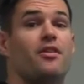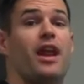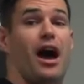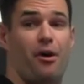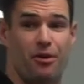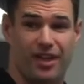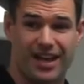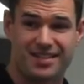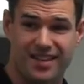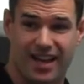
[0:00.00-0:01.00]
Now, with
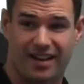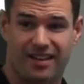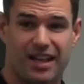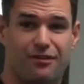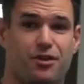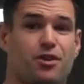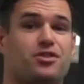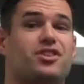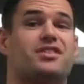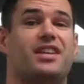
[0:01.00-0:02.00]
that said, if you're
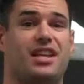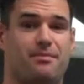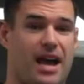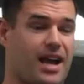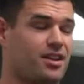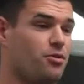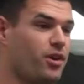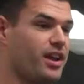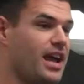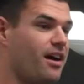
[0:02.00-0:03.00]
just getting back into
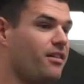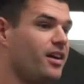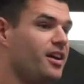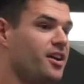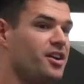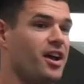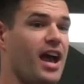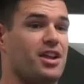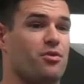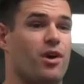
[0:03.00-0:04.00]
working out
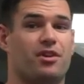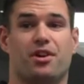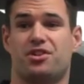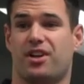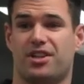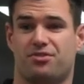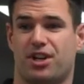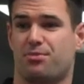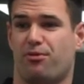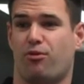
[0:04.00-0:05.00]
and you're wondering, should I
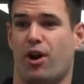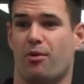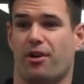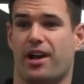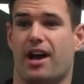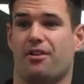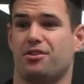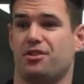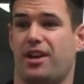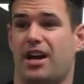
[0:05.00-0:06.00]
stretch before I work out or
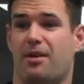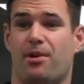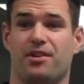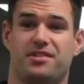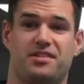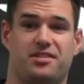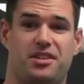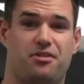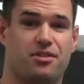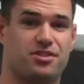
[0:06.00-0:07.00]
should I not? Paul says it
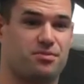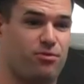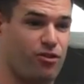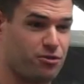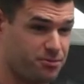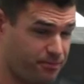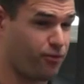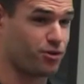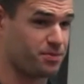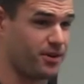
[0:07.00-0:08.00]
decreases
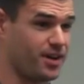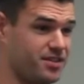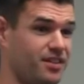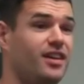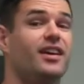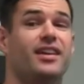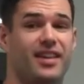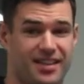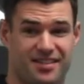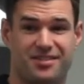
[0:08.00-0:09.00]
force production.
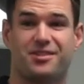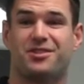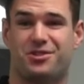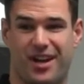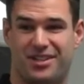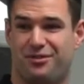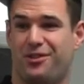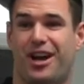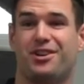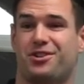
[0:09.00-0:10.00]
Yes, stretch. If
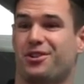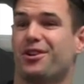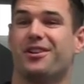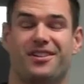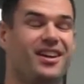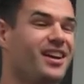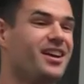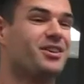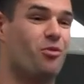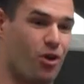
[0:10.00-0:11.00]
you're not sure,
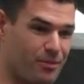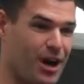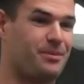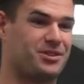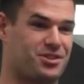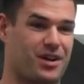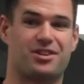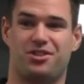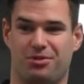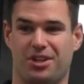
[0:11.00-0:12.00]
warm up and
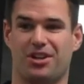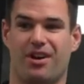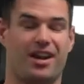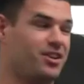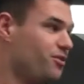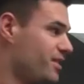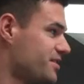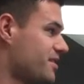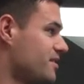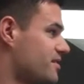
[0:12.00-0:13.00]
stretch, do what you know how to do.
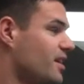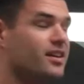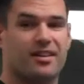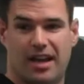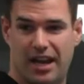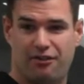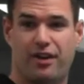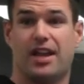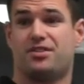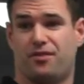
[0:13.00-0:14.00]
This is an
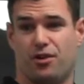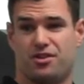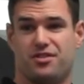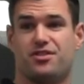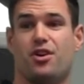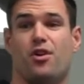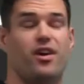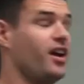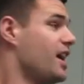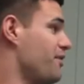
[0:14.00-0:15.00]
advanced version, so
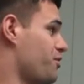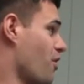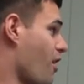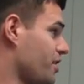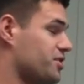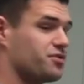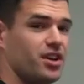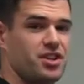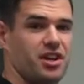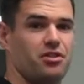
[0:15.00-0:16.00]
if you're already
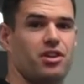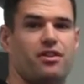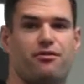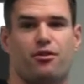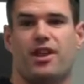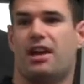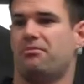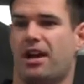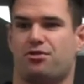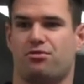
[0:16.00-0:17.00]
stretching and you're looking for
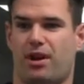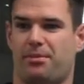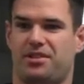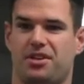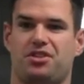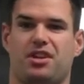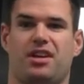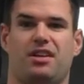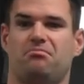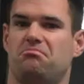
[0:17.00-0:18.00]
that extra
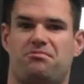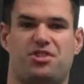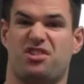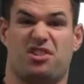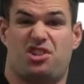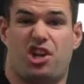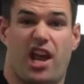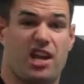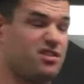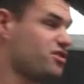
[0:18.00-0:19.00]
repetition, just a
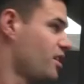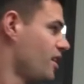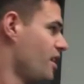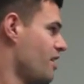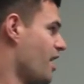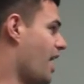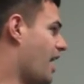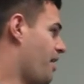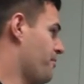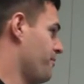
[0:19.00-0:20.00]
change,
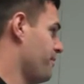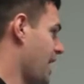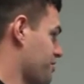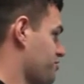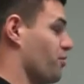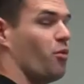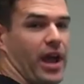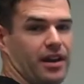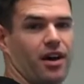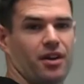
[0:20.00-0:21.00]
Um, extra
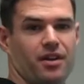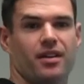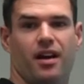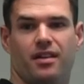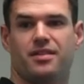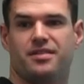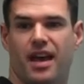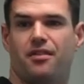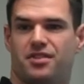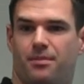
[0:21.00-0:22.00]
weight on a, on a
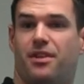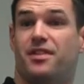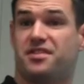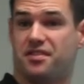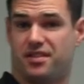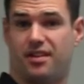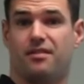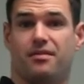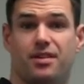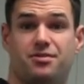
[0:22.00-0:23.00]
set or something, this is a,
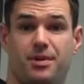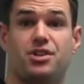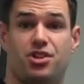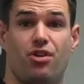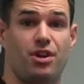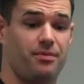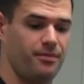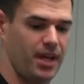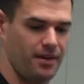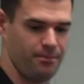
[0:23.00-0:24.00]
has been shown to
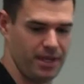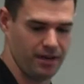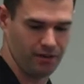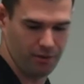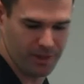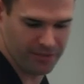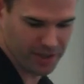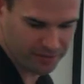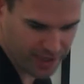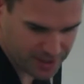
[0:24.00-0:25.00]
be a little bit of an
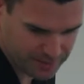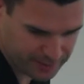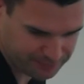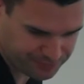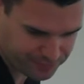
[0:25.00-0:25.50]
advancement.